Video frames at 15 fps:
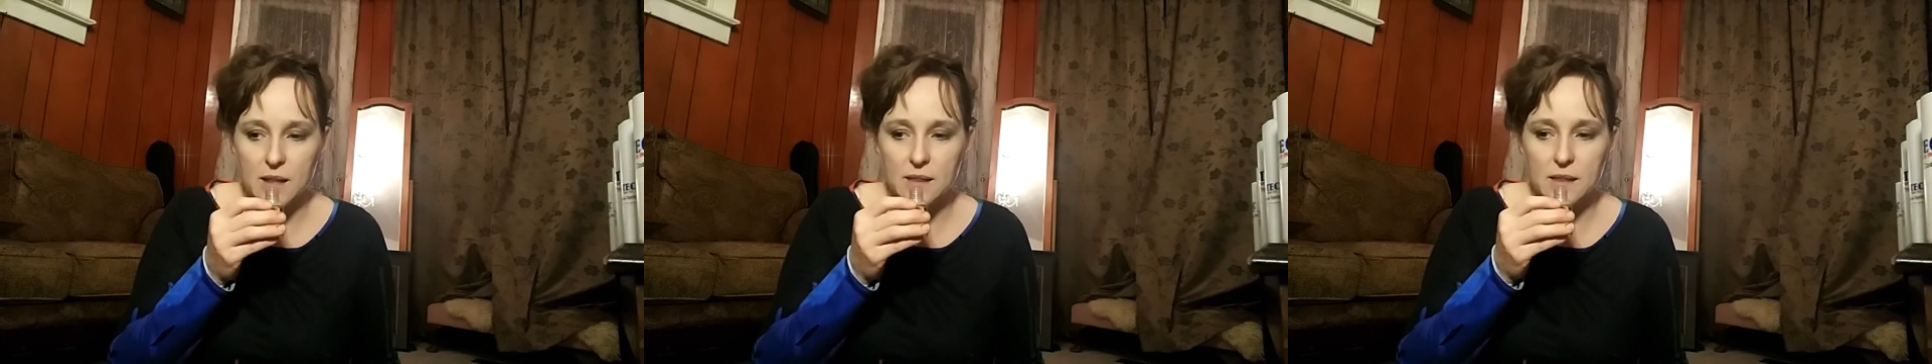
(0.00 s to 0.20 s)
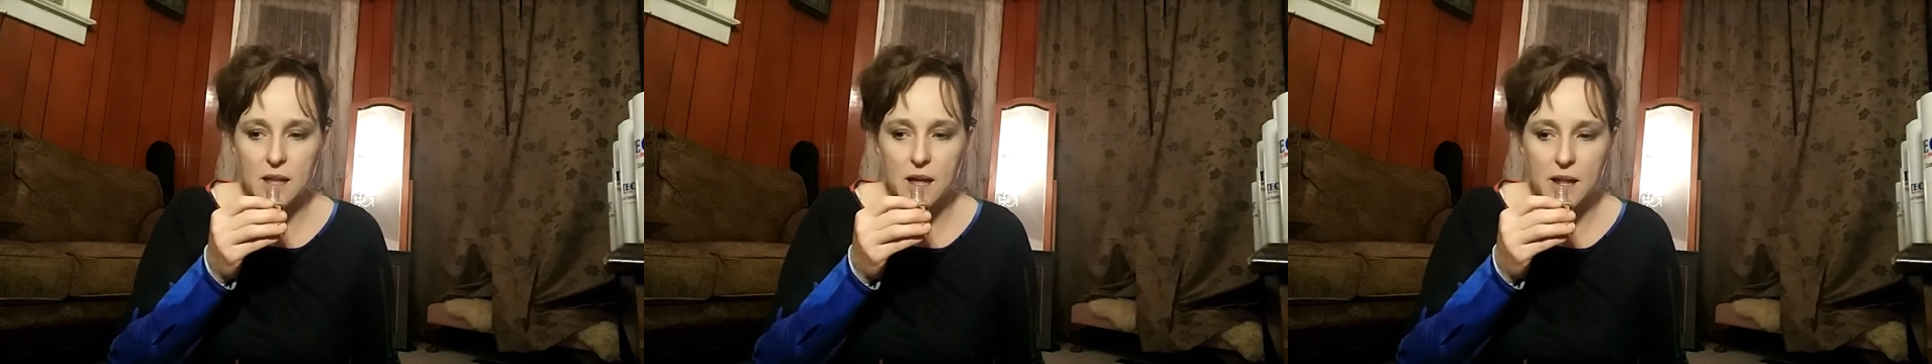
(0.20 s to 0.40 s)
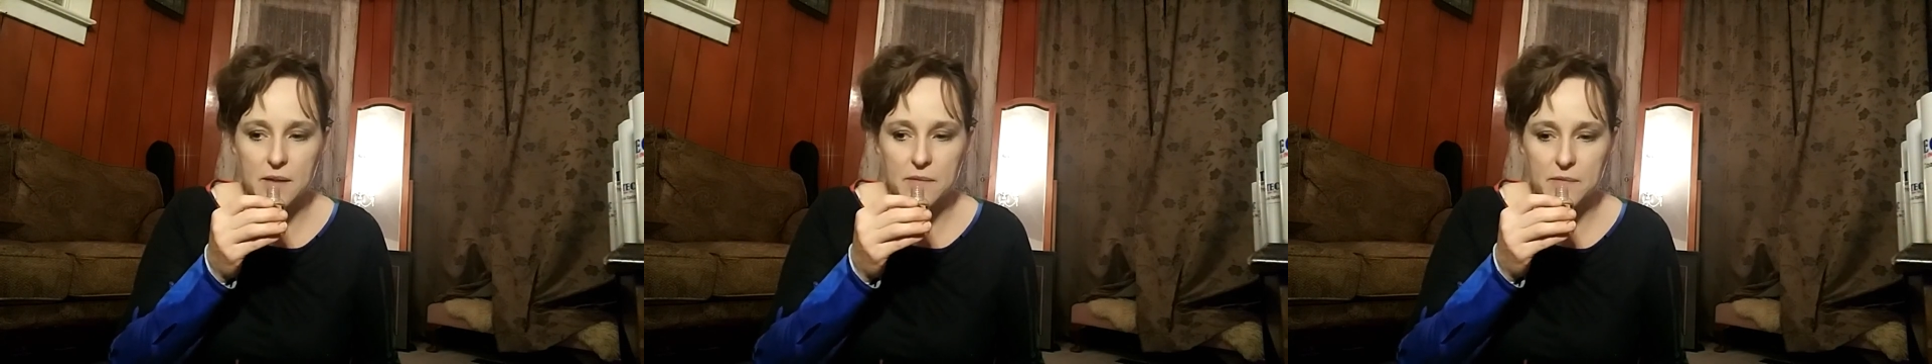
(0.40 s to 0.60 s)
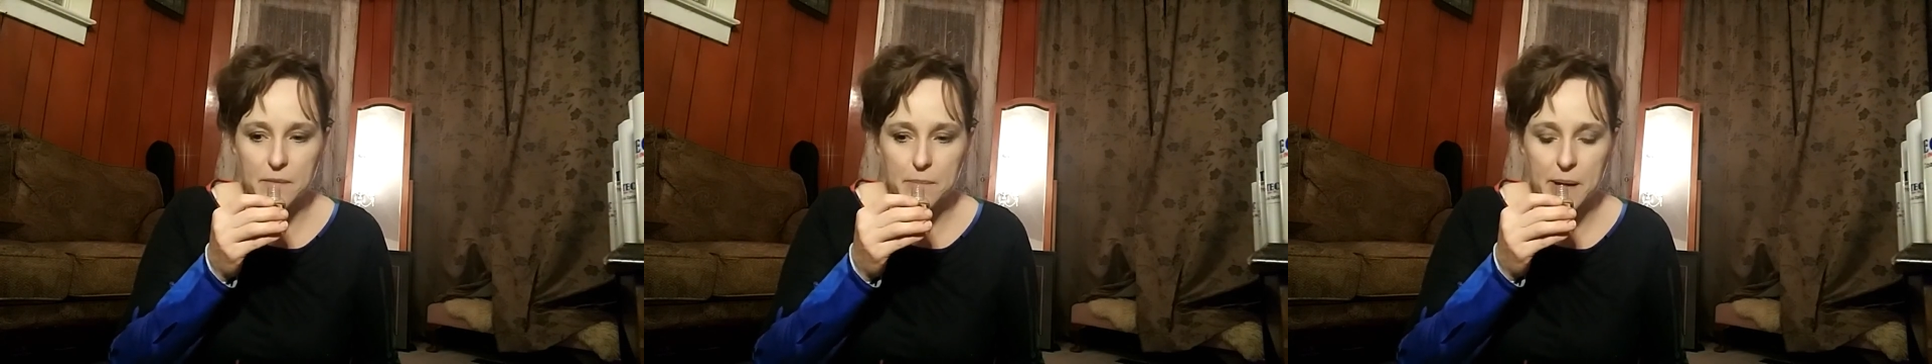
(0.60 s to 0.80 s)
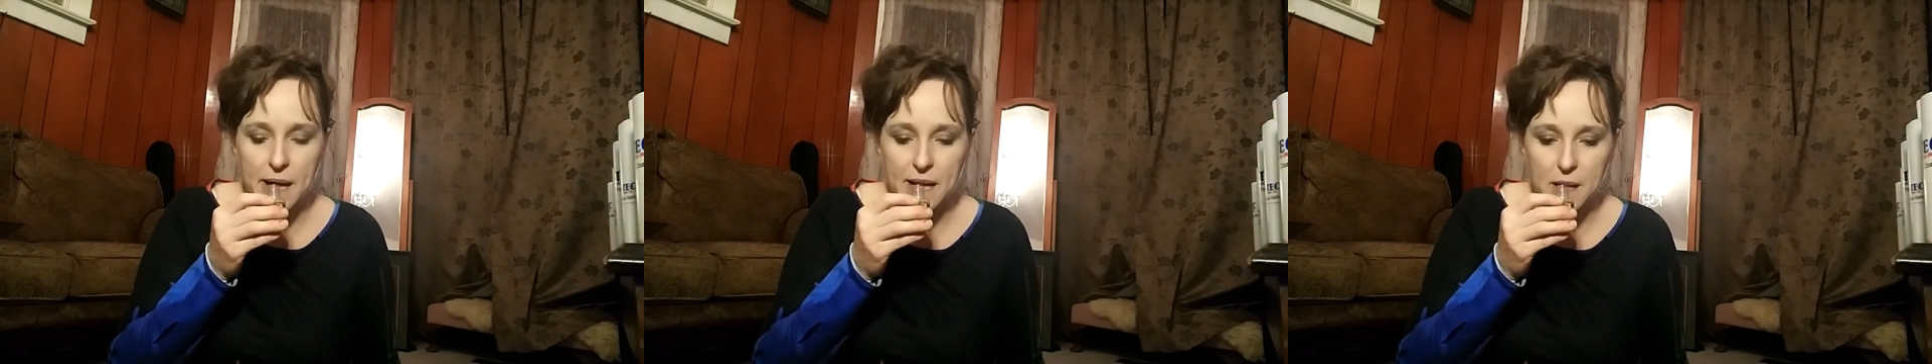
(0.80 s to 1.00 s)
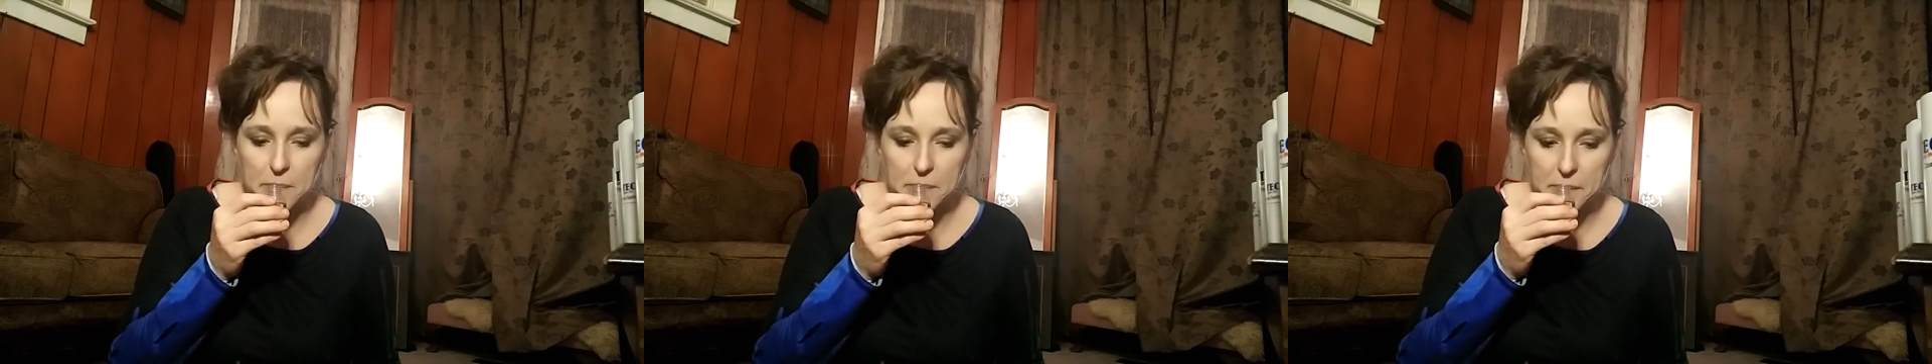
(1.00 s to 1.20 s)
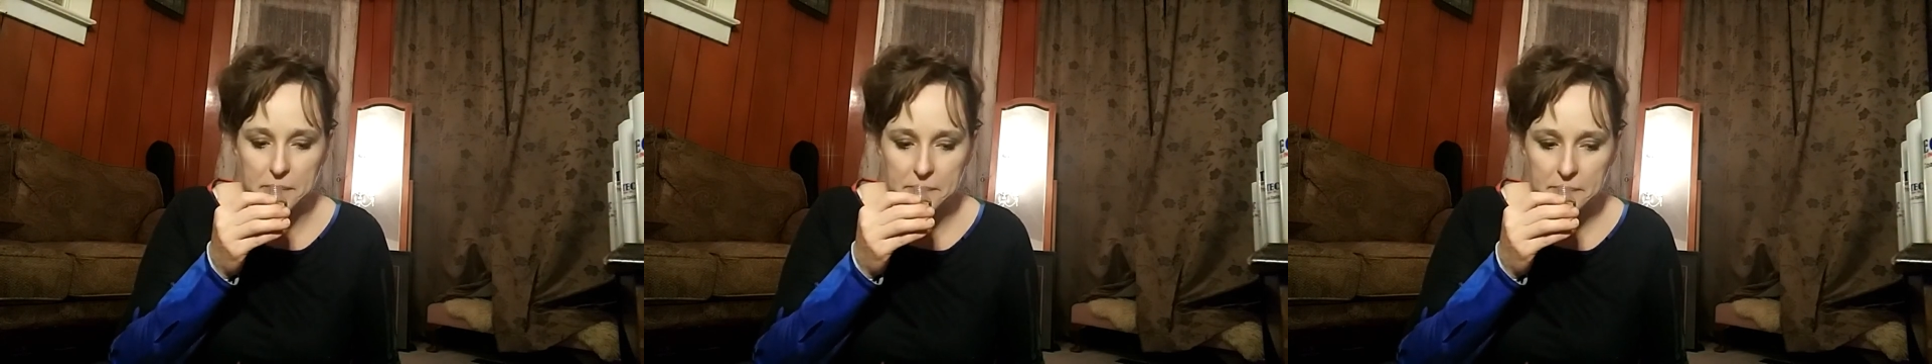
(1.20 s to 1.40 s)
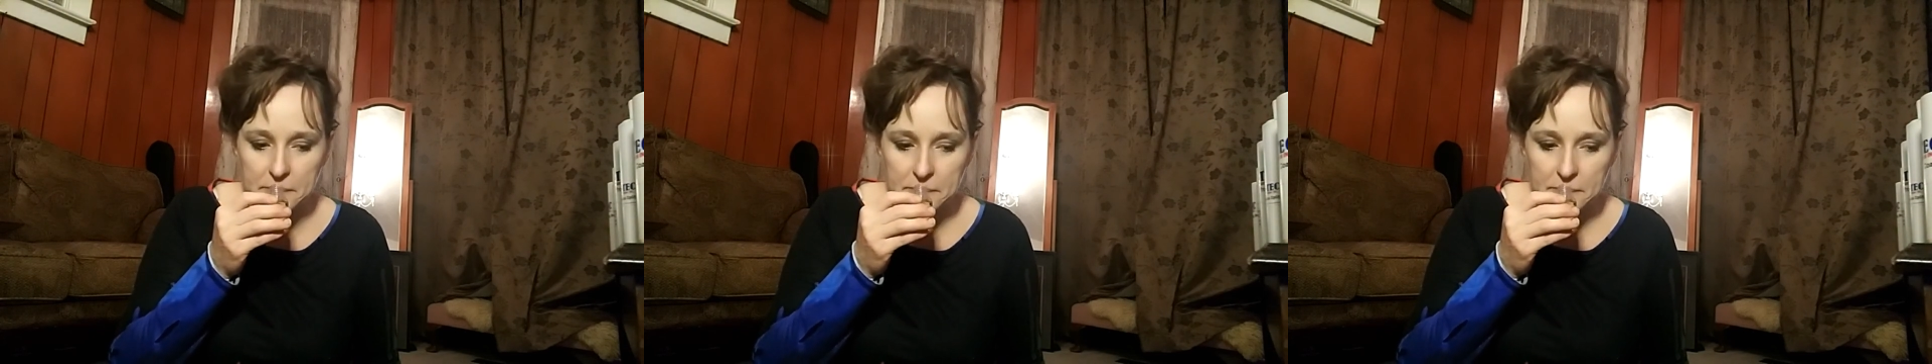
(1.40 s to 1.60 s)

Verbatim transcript: lot of pineapple.